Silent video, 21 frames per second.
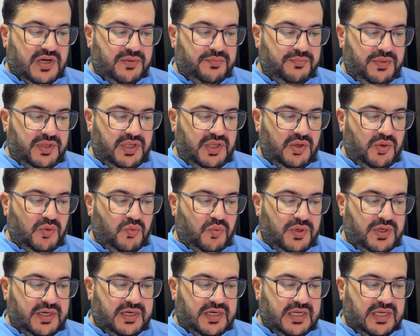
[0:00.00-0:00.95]
me,
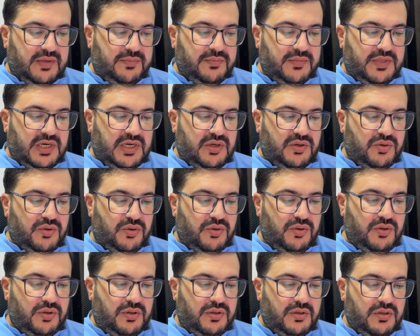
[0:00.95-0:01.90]
one time they
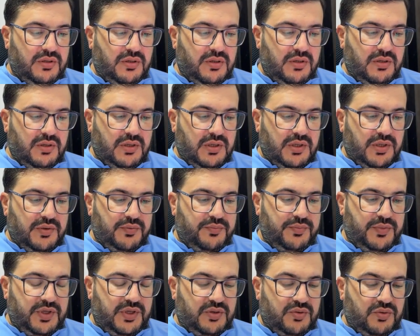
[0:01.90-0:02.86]
told
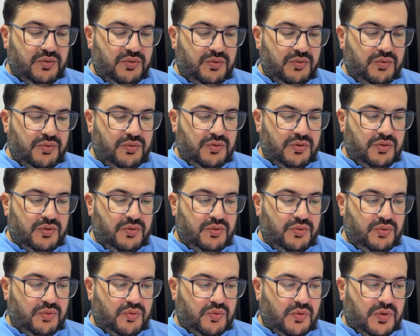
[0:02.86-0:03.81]
me to
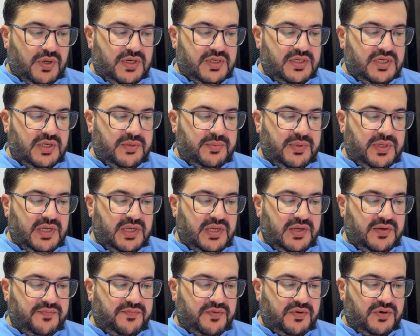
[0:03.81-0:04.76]
do
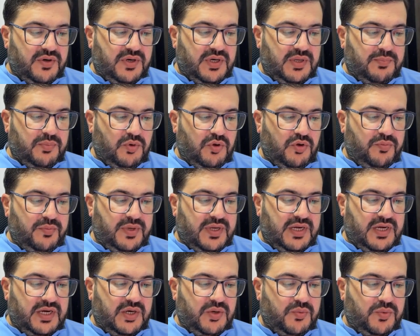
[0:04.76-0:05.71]
QuadraBay for
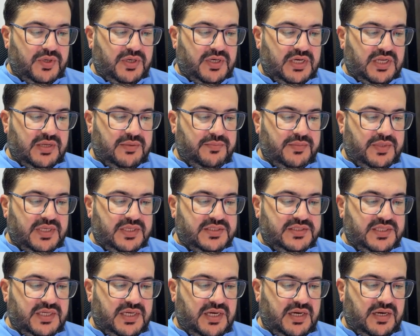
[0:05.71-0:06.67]
diploma, and one time they
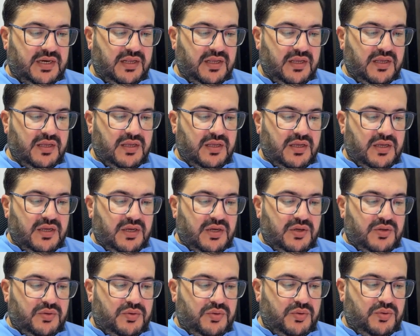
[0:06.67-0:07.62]
said
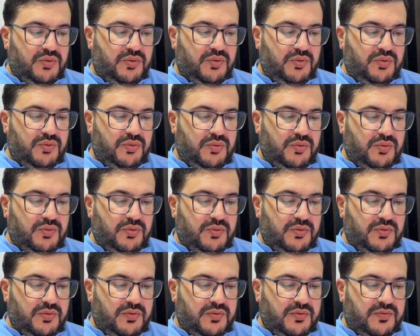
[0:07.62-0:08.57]
to do
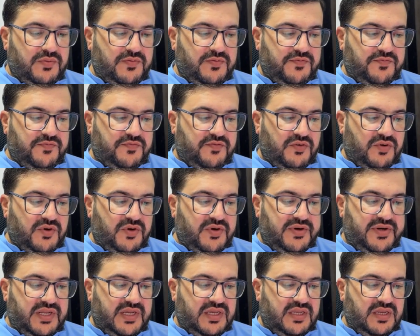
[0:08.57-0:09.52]

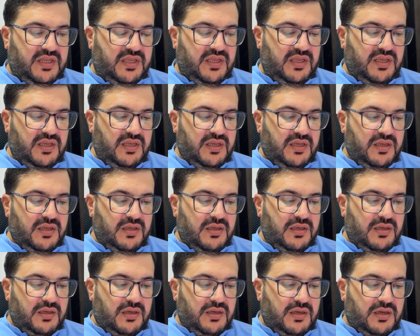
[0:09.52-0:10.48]
for degree.
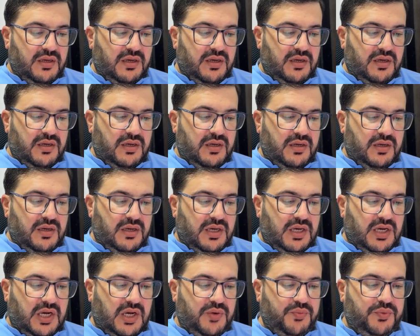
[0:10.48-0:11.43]

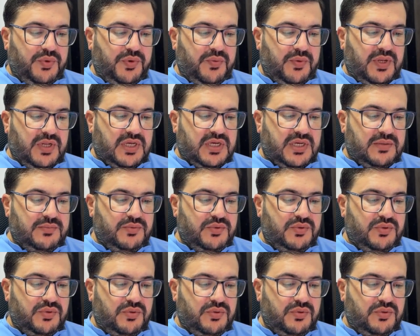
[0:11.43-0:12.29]
How we will come